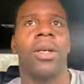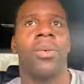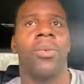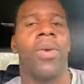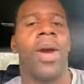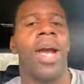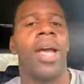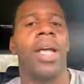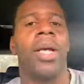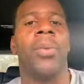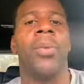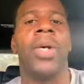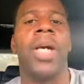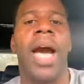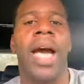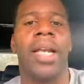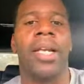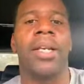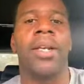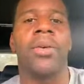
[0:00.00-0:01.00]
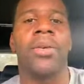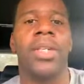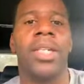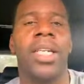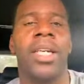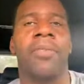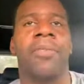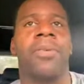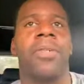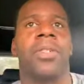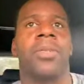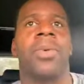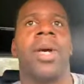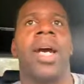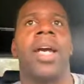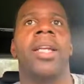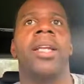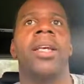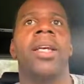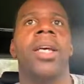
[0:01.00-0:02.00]
Right, and we got to know the difference.
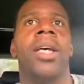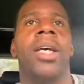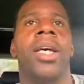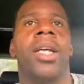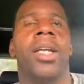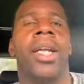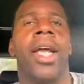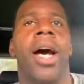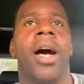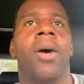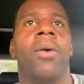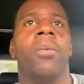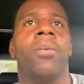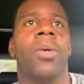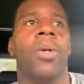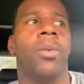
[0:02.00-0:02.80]
Right now,